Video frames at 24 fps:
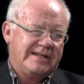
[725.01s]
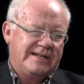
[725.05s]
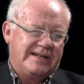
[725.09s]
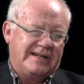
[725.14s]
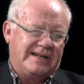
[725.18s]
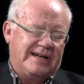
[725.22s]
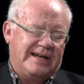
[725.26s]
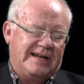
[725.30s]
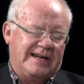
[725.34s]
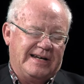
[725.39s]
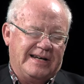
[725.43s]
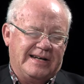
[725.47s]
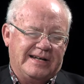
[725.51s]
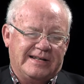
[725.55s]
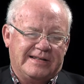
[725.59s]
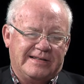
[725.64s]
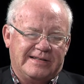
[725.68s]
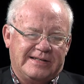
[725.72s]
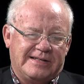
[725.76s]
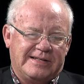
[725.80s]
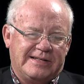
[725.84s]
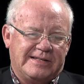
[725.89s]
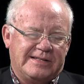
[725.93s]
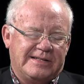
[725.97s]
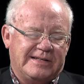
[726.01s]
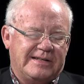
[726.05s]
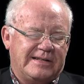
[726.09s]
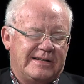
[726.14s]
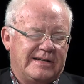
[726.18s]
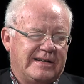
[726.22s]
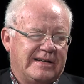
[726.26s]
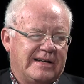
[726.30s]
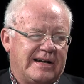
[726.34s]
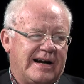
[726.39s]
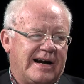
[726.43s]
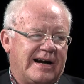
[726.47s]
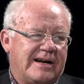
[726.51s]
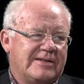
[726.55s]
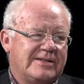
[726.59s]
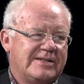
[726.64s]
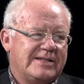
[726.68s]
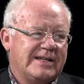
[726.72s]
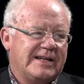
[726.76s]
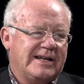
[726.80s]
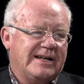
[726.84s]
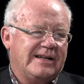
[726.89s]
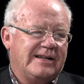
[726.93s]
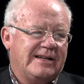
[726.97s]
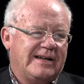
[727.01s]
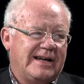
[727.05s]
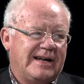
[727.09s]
uh, this is a D N R sale,